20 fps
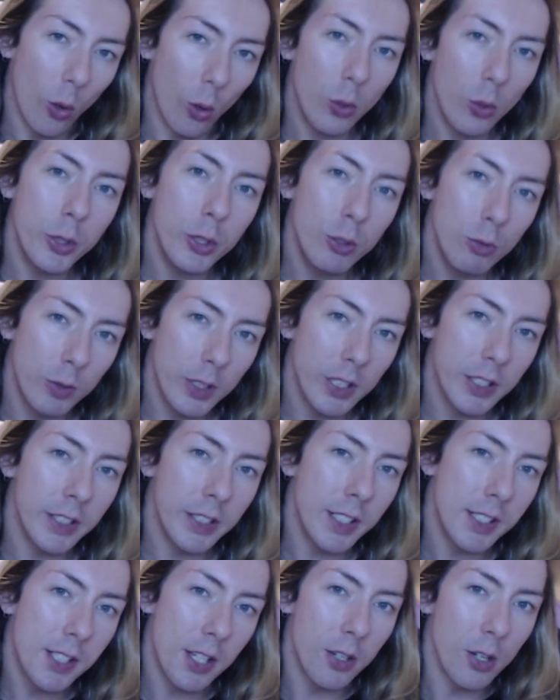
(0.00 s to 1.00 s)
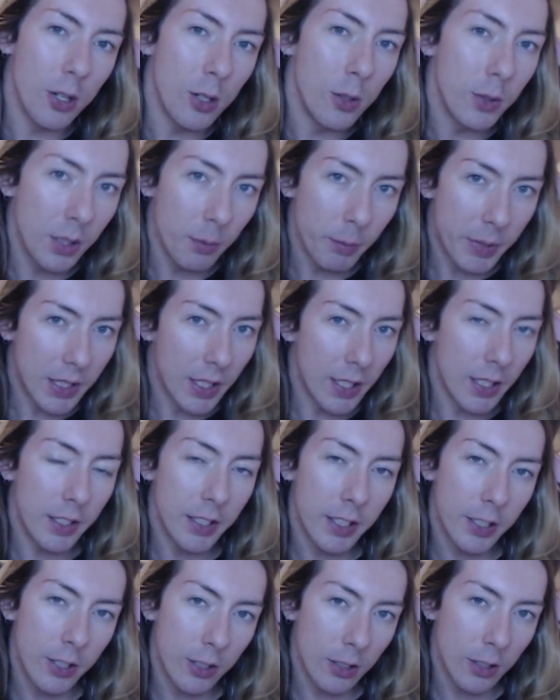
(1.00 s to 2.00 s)
All you really need to know in the beginning
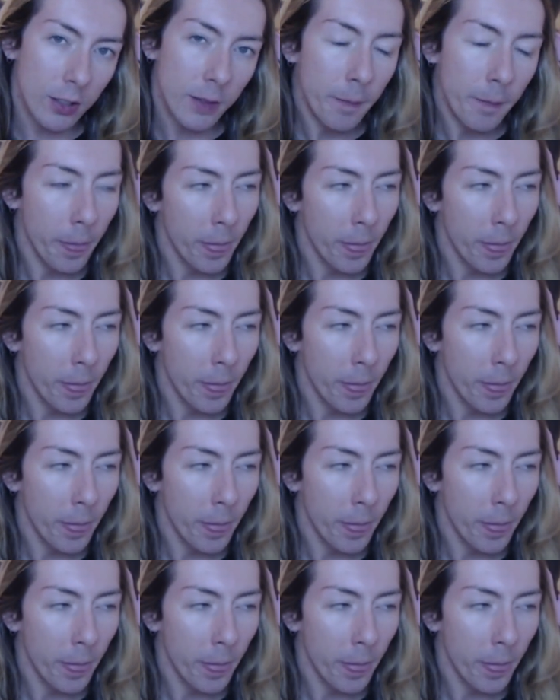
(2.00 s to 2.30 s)
here